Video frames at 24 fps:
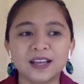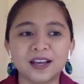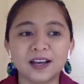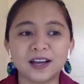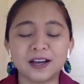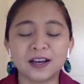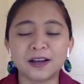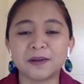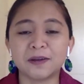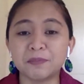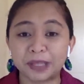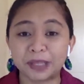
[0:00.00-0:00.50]

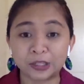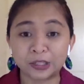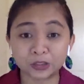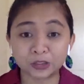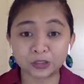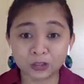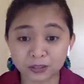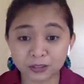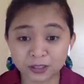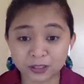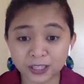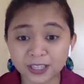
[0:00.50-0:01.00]

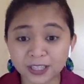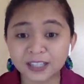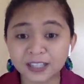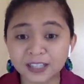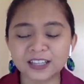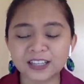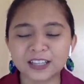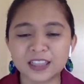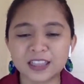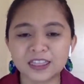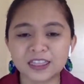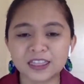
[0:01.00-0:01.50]
mentoring
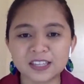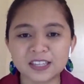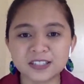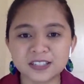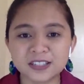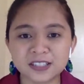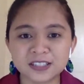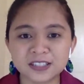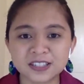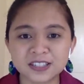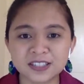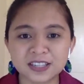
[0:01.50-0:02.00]

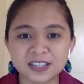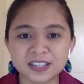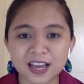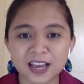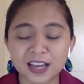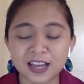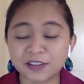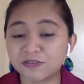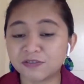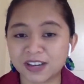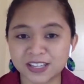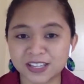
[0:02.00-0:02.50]
thesis
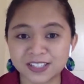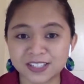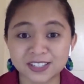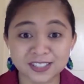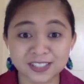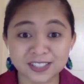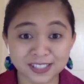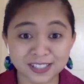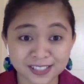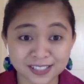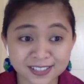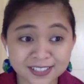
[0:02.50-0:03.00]

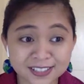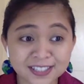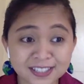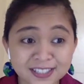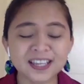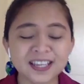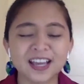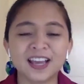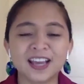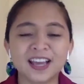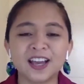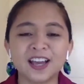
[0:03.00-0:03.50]
advisees
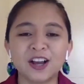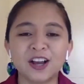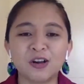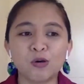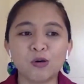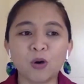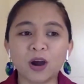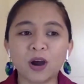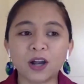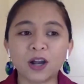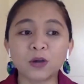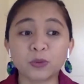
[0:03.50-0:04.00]
who
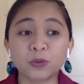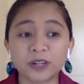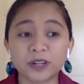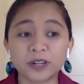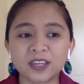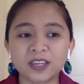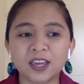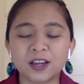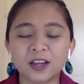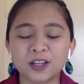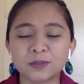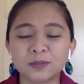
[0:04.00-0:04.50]
are working
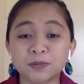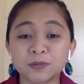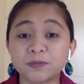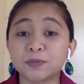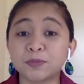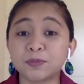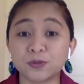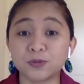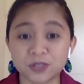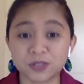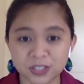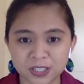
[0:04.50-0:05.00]
on
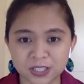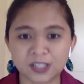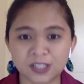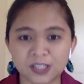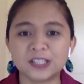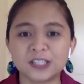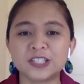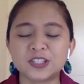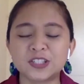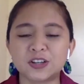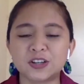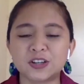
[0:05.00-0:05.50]
proposals
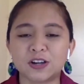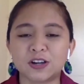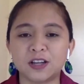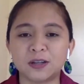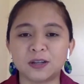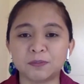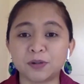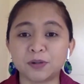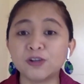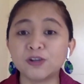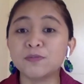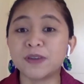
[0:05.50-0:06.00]
on
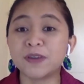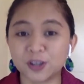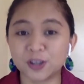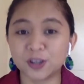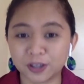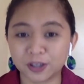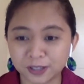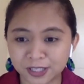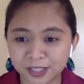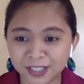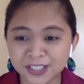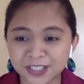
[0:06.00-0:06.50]

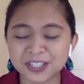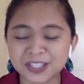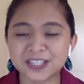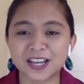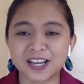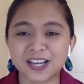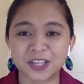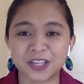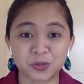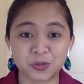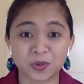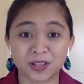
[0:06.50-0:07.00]
probiotics as
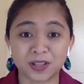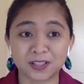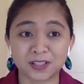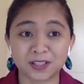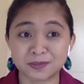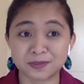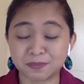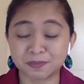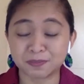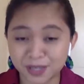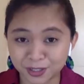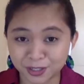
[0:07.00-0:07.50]
well as
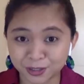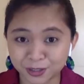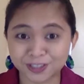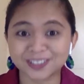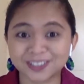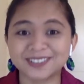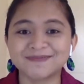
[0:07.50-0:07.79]
beer.